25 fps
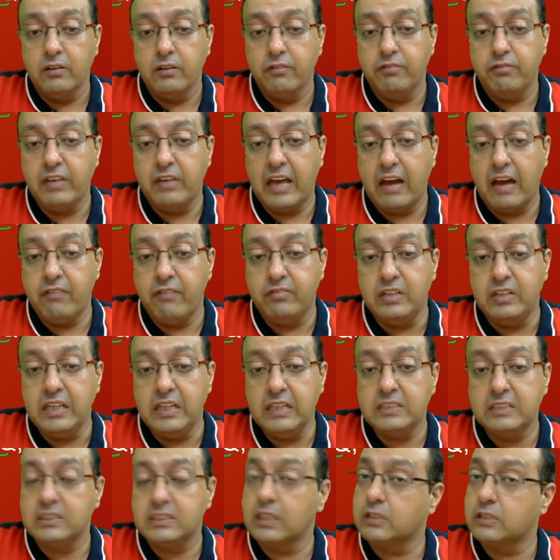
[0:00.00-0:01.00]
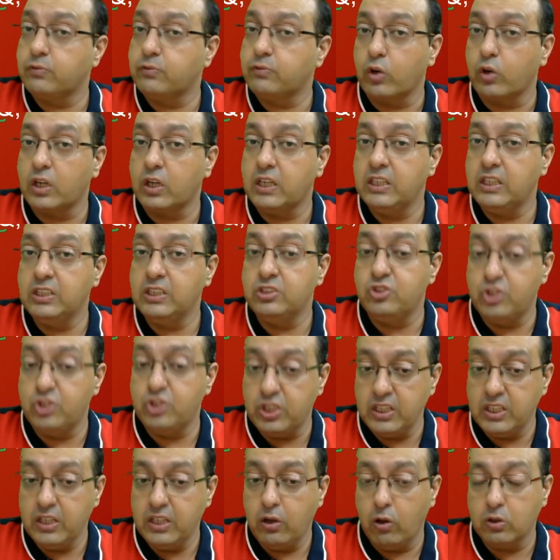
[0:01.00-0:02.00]
We have
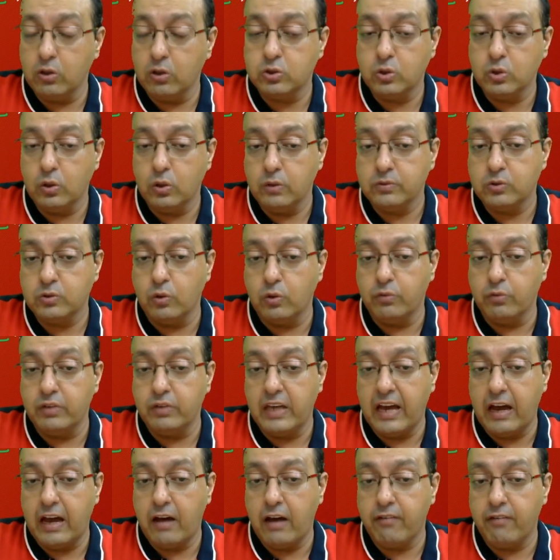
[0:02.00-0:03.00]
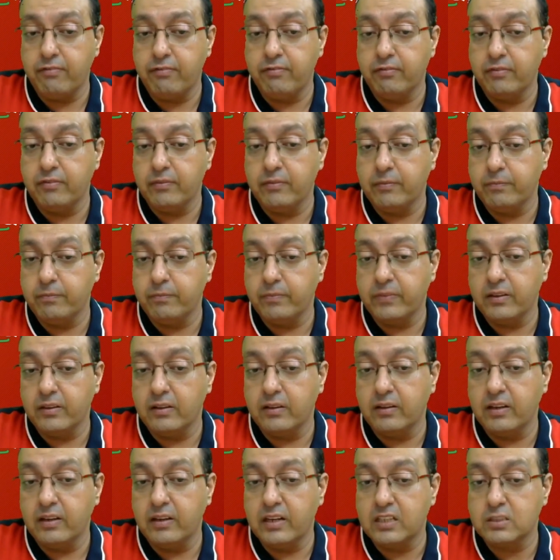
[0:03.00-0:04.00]
D614G also, so we have
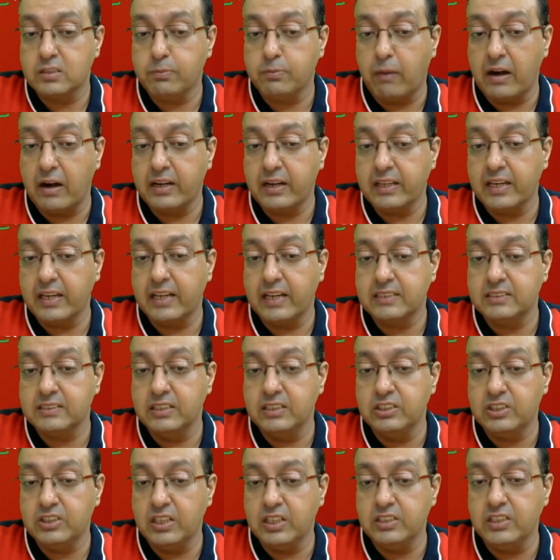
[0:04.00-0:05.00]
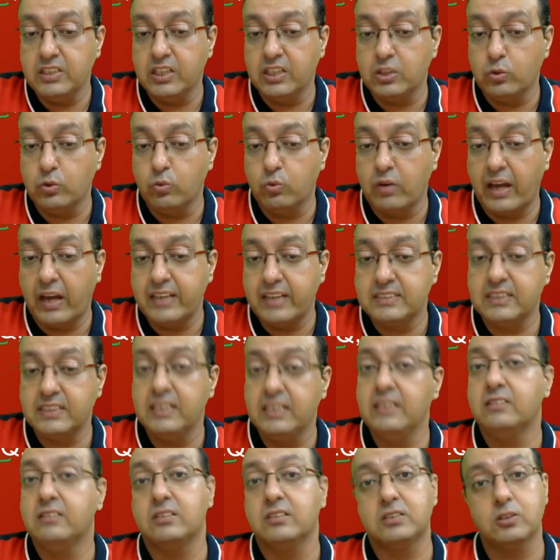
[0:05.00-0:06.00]
aspartic acid changing to
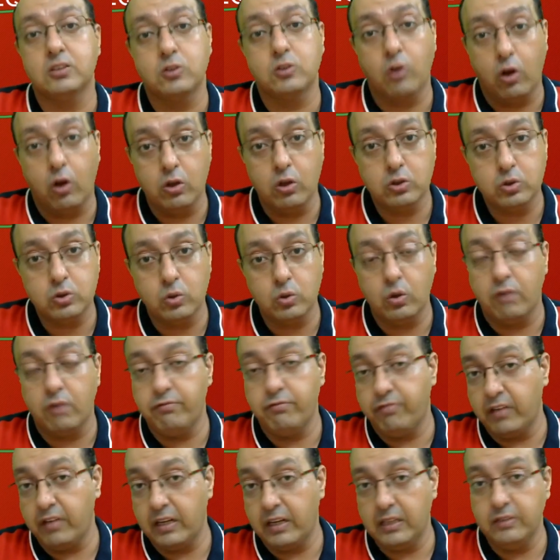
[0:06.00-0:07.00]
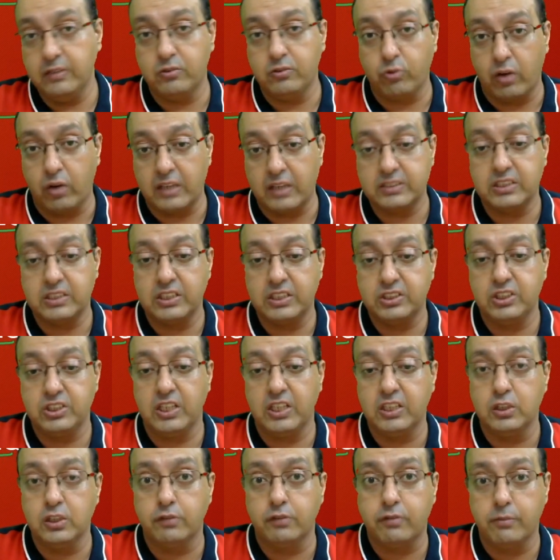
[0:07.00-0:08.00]
glycine. This is also a very drastic
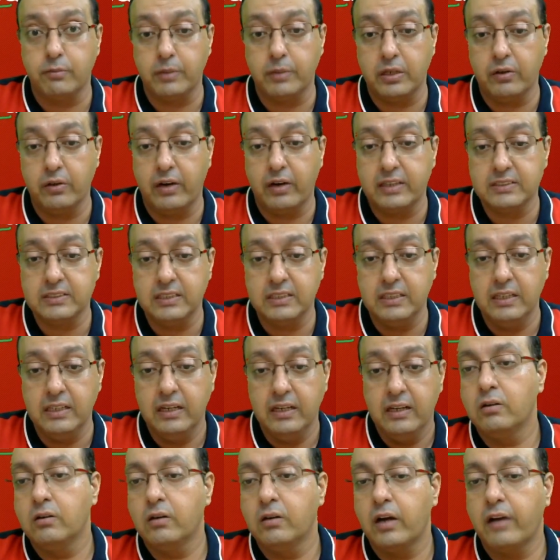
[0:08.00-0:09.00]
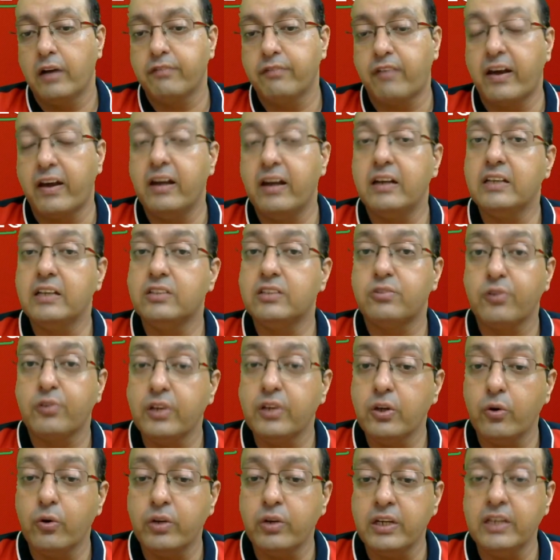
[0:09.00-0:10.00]
change of amino acid. And finally,
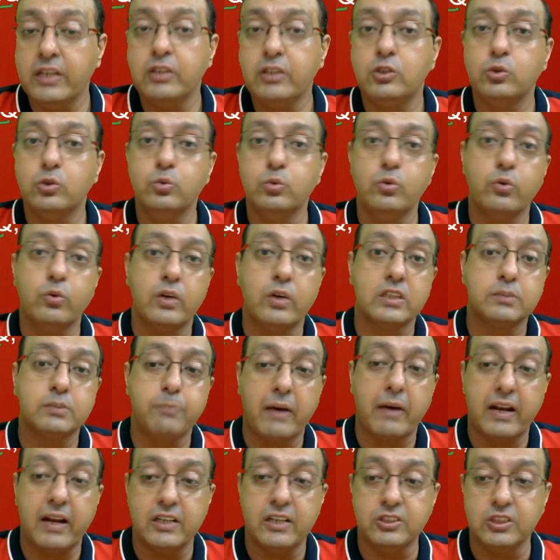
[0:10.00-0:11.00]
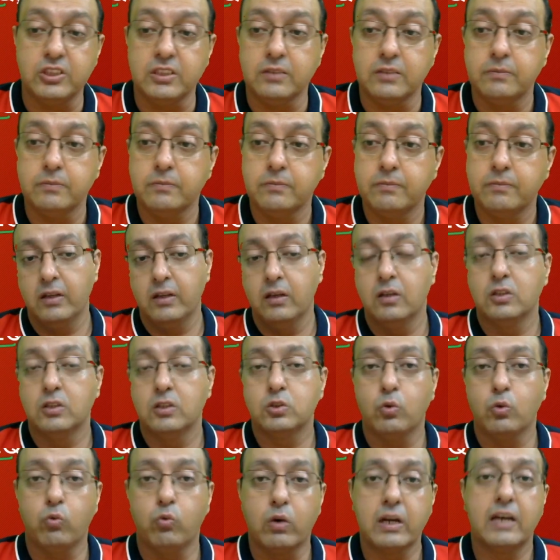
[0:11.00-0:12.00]
threonine to asparagine.
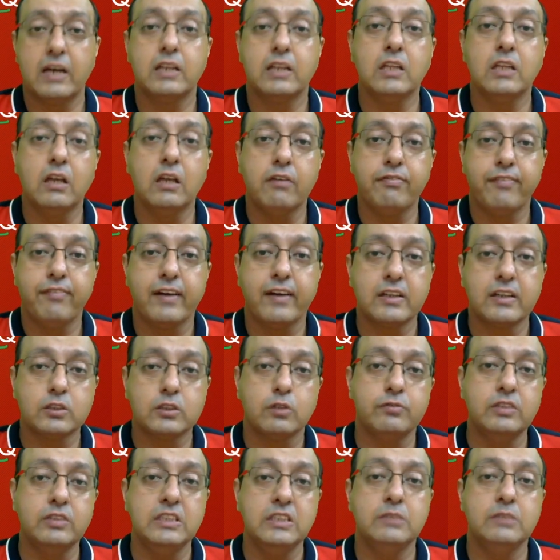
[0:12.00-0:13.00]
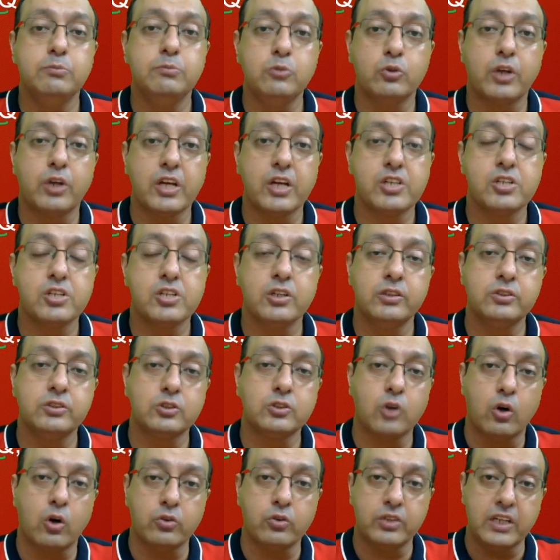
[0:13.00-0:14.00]
So what are the effects of these mutations
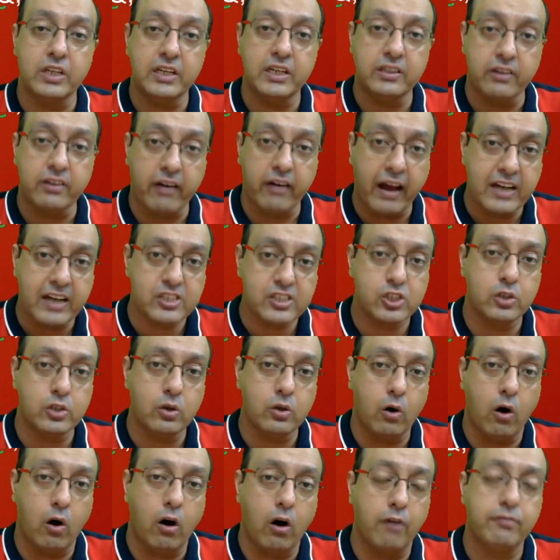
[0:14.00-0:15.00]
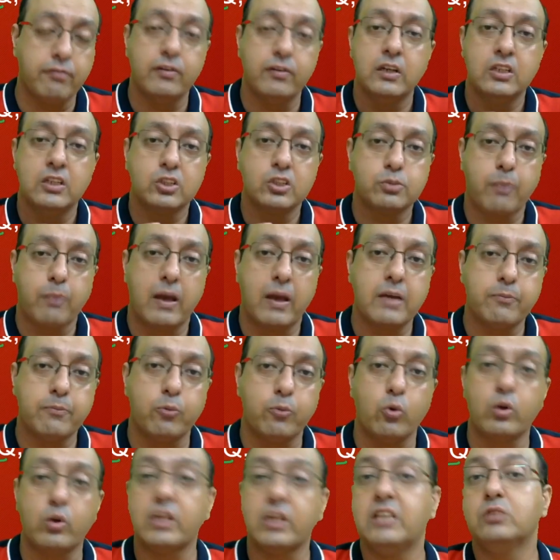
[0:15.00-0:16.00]
on the interaction of spike
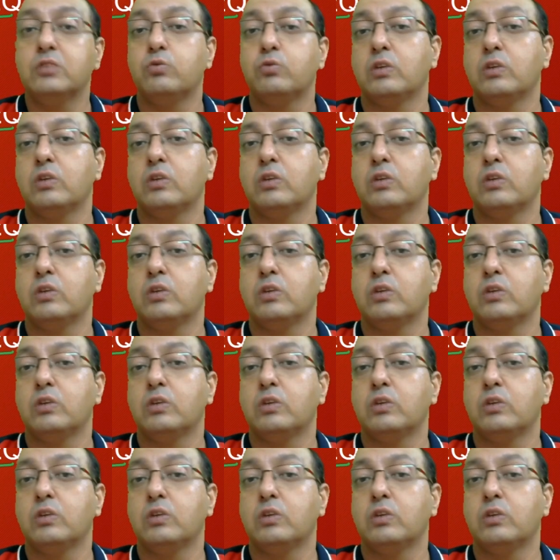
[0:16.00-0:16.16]
proteins